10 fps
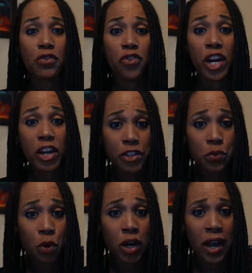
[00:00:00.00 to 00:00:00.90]
a
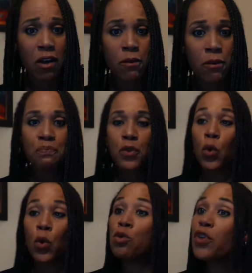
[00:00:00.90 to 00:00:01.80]
rigorous workout,
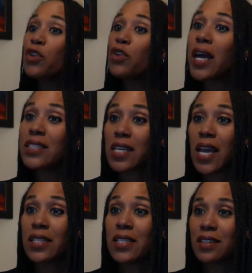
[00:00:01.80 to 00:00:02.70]
we're moving around lactic
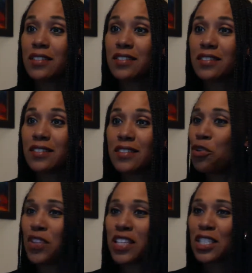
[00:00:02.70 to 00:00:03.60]
acid. You
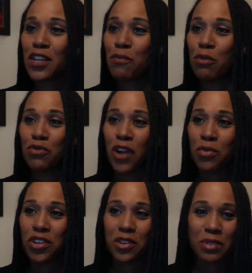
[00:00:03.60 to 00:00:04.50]
don't think that stuff moves around
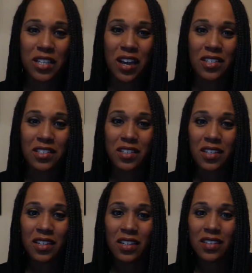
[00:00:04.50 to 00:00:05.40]
when you get a massage?
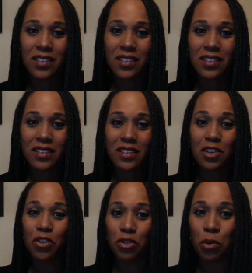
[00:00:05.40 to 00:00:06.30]

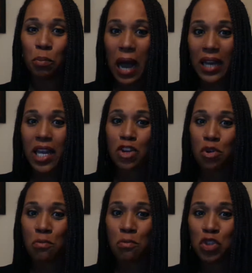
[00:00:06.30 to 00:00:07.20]
Your body and
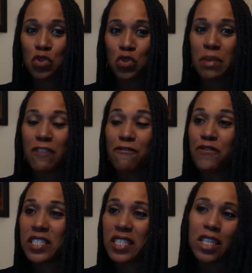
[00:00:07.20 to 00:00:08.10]
your muscles are being
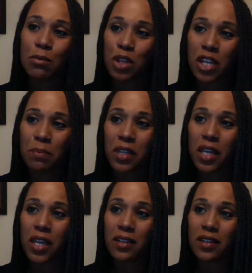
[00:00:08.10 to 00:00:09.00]
physically
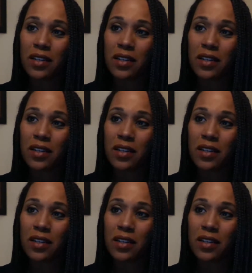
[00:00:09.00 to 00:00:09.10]
manipulated.